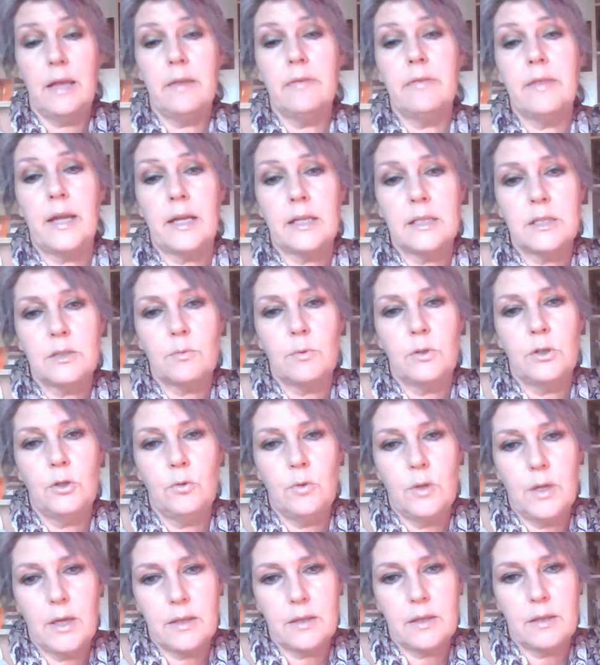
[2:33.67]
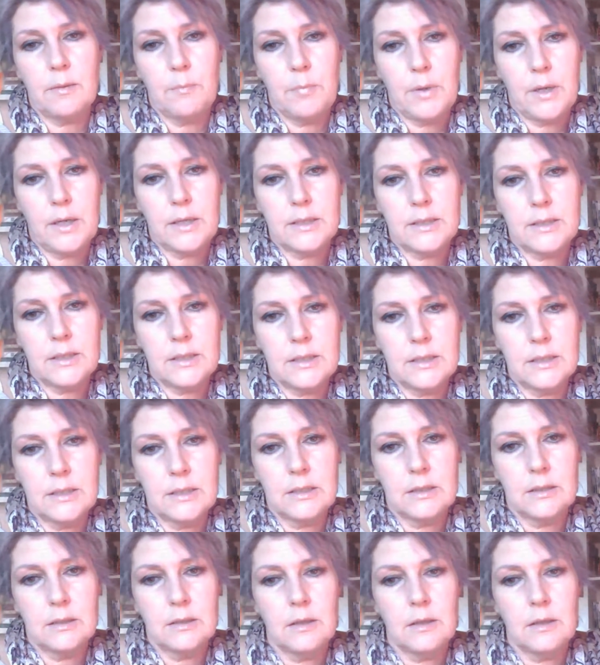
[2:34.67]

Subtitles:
and that's when you get the best,